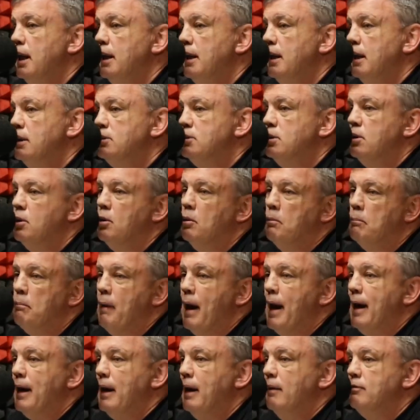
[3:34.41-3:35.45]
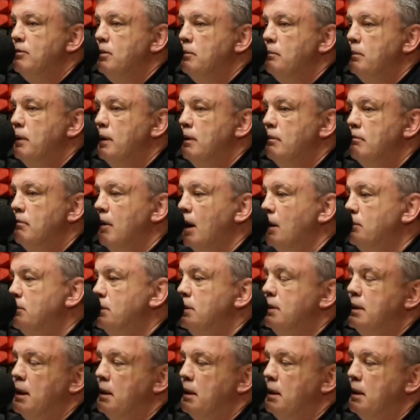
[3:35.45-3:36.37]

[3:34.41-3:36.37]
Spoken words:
and he has to go back after being robbed